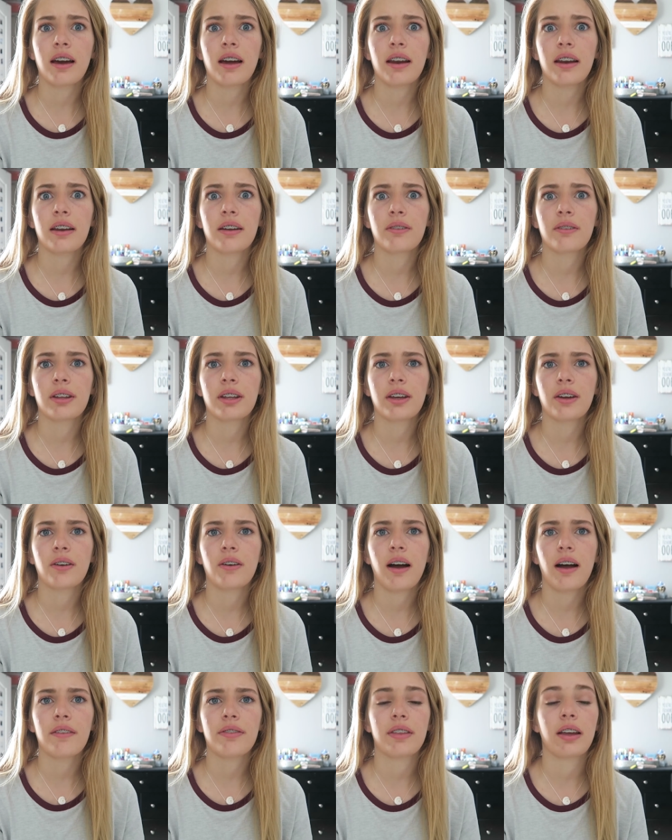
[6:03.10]
god i didn't really
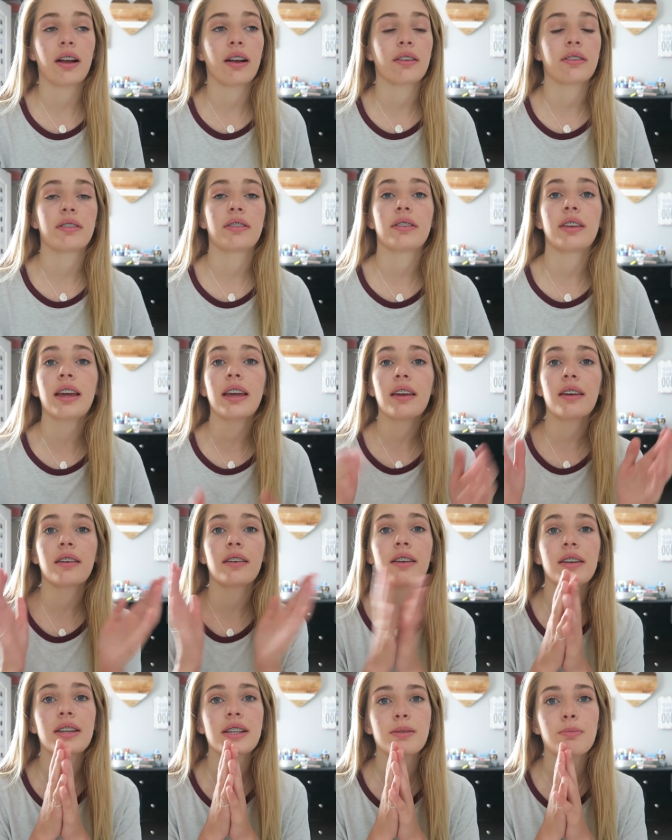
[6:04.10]
go out there and thank
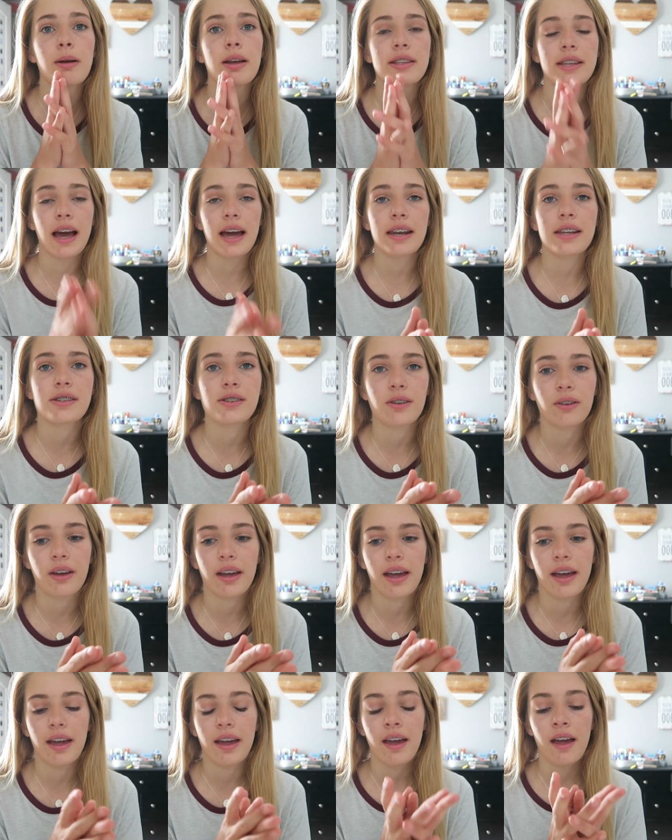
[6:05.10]
goodness my dad is
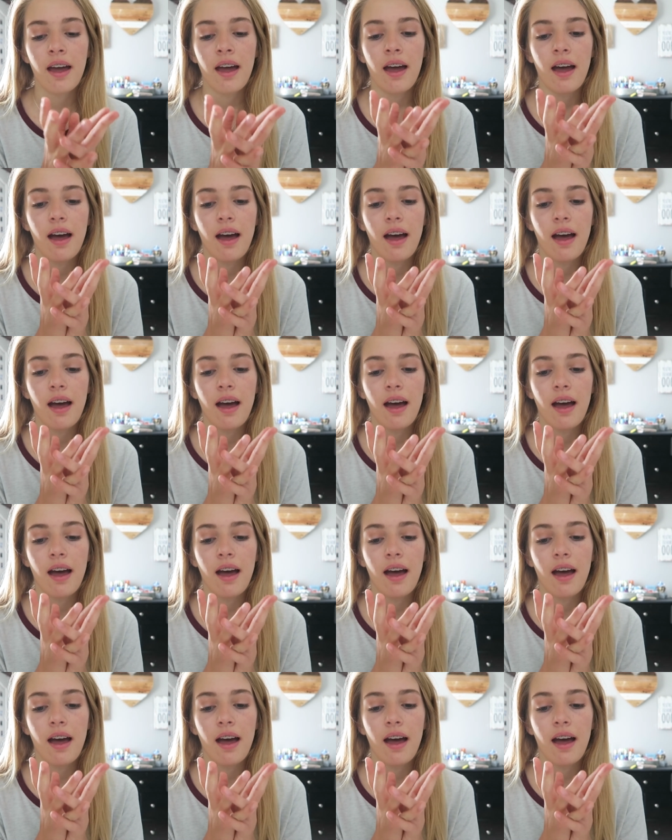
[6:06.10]
okay